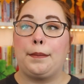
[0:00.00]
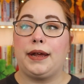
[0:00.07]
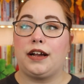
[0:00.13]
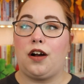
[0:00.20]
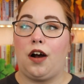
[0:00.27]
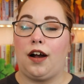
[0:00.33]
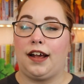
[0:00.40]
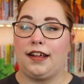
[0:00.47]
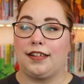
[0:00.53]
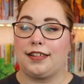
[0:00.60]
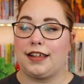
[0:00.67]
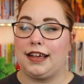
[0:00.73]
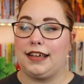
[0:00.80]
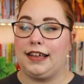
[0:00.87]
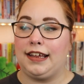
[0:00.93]

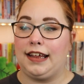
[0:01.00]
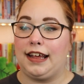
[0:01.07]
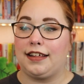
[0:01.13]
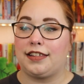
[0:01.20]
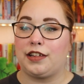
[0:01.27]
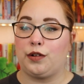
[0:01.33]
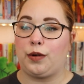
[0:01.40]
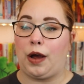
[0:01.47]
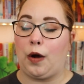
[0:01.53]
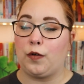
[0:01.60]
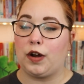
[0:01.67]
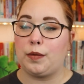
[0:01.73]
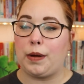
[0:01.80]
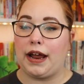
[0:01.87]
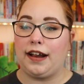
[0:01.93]
because he is
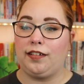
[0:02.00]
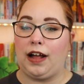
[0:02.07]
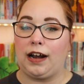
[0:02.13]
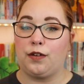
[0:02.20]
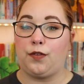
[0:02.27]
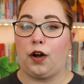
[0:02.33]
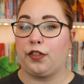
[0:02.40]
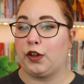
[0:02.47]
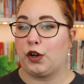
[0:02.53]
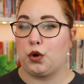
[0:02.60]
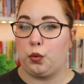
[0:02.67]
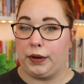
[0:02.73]
surrounded by a lot of other